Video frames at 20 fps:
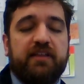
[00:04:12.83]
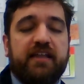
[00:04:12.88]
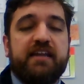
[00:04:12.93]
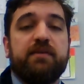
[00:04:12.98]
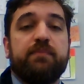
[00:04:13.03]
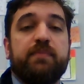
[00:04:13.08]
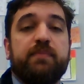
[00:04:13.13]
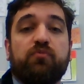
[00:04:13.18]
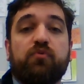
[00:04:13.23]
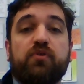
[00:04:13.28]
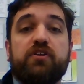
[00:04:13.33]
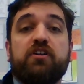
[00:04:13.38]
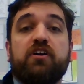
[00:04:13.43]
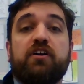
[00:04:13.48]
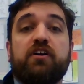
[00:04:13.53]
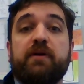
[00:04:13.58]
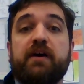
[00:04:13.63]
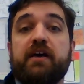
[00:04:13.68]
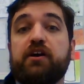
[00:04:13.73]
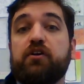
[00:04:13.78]
let it be written
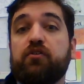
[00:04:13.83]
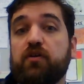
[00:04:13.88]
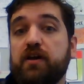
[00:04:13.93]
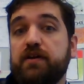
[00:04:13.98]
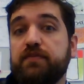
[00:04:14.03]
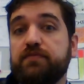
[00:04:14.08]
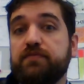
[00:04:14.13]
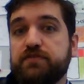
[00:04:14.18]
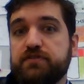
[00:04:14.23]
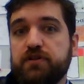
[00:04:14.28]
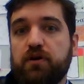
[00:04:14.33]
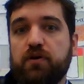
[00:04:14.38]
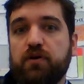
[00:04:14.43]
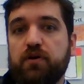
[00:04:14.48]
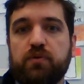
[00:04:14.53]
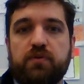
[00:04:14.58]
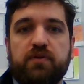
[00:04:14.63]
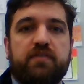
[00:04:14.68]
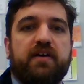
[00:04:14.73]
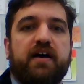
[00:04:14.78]
on my
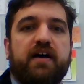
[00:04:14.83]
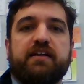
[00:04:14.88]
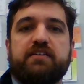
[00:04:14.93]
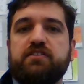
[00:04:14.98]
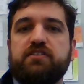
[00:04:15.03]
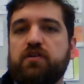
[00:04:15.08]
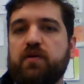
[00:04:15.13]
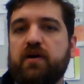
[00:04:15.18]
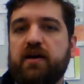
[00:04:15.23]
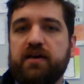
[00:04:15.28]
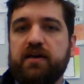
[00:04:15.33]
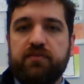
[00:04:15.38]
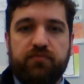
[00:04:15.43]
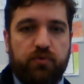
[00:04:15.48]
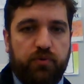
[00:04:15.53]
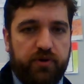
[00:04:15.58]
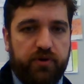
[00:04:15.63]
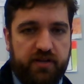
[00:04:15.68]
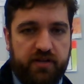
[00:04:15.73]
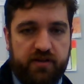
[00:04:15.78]
gravestone that, I
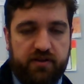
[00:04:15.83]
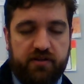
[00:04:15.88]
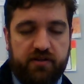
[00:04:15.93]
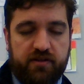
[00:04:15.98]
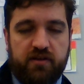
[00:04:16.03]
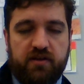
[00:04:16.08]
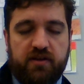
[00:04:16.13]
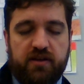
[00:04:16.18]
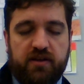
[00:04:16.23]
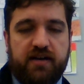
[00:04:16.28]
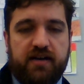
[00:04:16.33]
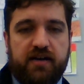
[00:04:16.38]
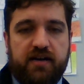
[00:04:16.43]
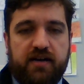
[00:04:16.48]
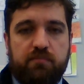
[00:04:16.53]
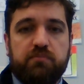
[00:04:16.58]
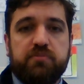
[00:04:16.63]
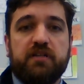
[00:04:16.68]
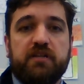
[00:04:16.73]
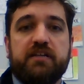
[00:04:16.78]
avoided
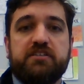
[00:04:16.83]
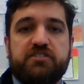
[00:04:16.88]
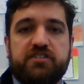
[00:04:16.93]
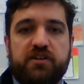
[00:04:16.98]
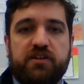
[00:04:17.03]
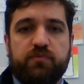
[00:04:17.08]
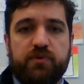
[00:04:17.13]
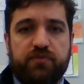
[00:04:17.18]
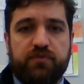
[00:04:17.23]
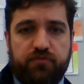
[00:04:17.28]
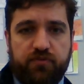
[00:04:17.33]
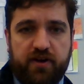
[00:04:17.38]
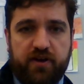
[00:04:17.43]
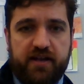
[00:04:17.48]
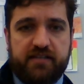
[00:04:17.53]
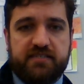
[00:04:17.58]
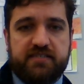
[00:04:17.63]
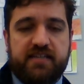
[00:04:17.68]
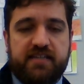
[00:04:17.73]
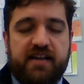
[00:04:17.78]
bloodshed with
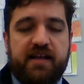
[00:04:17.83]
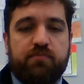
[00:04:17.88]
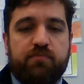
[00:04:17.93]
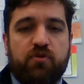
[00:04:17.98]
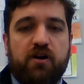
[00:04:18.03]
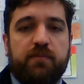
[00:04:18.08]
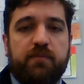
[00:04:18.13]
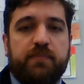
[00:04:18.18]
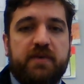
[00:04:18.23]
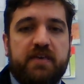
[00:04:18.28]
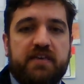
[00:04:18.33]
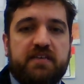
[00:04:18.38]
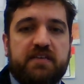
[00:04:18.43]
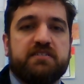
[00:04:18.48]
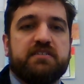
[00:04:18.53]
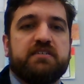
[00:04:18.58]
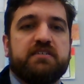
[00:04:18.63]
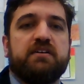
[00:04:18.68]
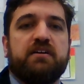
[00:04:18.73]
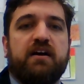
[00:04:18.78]
France, that I brought
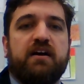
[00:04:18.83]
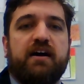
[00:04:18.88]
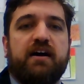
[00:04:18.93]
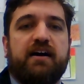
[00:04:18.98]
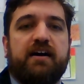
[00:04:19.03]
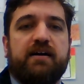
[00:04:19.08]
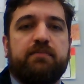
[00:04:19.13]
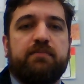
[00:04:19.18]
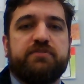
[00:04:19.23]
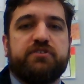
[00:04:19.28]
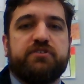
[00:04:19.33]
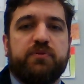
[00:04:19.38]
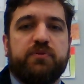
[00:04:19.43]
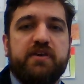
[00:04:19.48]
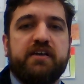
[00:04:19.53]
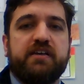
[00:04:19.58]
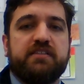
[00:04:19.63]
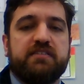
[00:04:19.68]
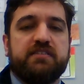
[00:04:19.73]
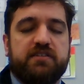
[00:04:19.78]
peace. So
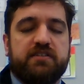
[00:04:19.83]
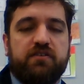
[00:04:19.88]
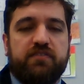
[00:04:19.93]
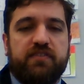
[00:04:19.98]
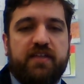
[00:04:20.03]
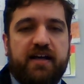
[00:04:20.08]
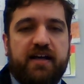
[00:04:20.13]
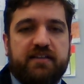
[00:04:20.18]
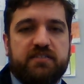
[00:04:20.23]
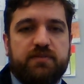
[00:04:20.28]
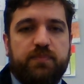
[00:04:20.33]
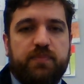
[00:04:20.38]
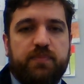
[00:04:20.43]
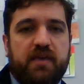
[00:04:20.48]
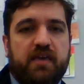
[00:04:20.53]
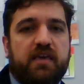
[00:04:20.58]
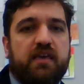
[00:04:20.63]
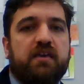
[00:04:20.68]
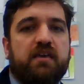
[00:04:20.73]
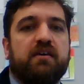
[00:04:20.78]
he considered that to
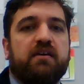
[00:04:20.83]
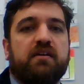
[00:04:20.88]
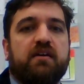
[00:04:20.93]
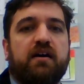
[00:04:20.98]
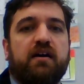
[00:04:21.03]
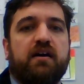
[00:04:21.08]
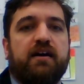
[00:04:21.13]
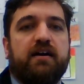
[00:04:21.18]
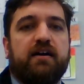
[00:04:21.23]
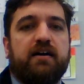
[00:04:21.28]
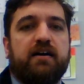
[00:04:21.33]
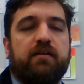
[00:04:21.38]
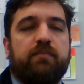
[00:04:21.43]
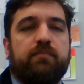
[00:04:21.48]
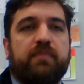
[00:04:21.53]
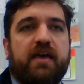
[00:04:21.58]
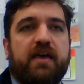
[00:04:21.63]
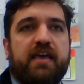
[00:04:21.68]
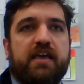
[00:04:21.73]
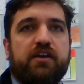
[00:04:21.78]
be
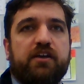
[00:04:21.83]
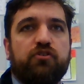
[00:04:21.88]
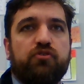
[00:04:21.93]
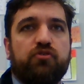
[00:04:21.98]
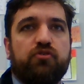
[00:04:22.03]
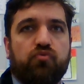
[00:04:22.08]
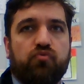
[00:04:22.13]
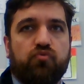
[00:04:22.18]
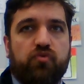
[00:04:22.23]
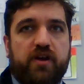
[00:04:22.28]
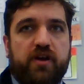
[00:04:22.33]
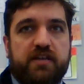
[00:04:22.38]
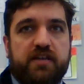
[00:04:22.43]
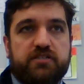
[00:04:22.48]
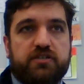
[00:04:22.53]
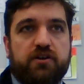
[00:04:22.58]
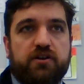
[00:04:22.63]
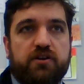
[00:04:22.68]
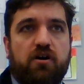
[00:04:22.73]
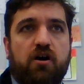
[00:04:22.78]
a
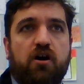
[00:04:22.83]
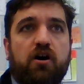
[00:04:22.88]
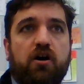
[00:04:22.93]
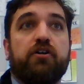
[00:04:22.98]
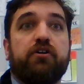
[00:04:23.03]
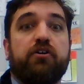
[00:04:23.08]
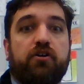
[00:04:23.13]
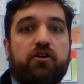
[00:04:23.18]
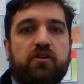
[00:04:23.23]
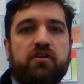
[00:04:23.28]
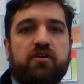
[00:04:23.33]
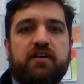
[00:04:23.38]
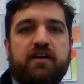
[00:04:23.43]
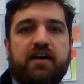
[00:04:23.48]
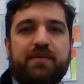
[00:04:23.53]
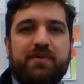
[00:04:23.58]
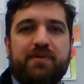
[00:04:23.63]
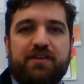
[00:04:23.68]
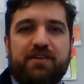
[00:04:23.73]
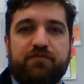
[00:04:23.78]
great honor.
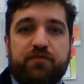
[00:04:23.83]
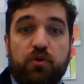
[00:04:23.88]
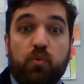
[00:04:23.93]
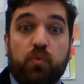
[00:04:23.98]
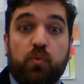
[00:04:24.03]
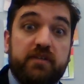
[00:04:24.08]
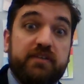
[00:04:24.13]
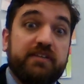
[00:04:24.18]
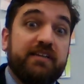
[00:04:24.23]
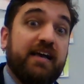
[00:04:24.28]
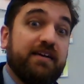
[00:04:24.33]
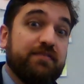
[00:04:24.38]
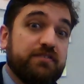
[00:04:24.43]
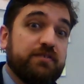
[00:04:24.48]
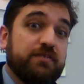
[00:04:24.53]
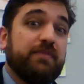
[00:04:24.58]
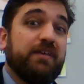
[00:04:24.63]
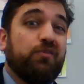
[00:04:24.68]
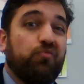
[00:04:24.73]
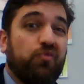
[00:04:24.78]
I mean, if you're willing to have
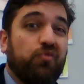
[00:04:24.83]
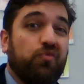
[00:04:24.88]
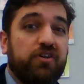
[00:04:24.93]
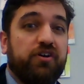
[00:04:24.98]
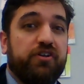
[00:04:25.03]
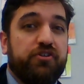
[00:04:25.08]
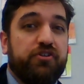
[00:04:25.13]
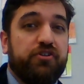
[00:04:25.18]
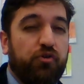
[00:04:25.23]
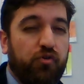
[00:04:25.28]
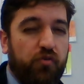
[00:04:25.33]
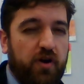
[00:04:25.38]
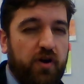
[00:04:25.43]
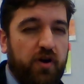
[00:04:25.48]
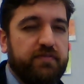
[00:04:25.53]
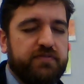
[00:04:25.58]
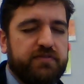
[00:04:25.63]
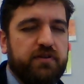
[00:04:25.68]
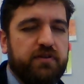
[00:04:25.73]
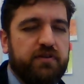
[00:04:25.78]
something written on your
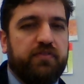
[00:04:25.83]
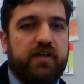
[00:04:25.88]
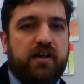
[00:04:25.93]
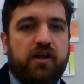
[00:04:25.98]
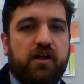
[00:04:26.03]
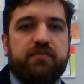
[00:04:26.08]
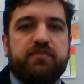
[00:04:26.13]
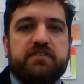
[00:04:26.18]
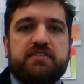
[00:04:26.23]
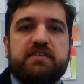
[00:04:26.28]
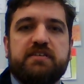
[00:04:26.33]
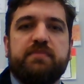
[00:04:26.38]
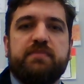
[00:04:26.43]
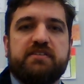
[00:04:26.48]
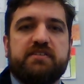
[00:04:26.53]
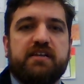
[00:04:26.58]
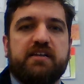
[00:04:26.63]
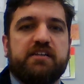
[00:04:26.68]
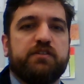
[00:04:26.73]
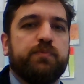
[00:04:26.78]
gravestone, that obviously
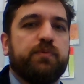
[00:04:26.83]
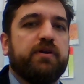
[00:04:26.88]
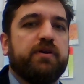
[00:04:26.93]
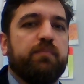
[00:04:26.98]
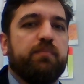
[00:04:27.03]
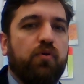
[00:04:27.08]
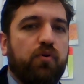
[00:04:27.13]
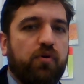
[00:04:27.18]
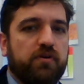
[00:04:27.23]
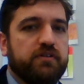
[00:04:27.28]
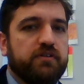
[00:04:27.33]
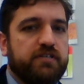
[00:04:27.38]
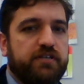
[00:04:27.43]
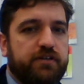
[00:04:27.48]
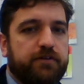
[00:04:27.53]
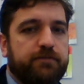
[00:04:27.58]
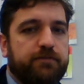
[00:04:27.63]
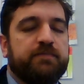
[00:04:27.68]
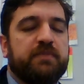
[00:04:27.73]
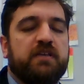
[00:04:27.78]
means that it's pretty important
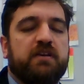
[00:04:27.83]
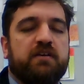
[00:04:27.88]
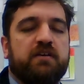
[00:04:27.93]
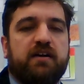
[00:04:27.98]
to you.